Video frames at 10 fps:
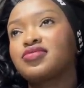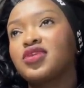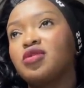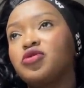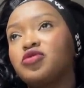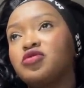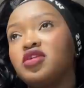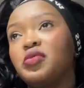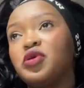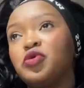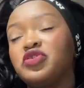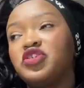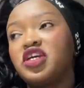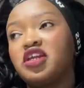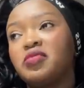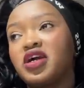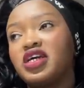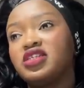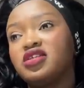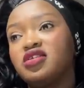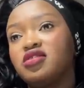I'm only cooking a chai na mkate.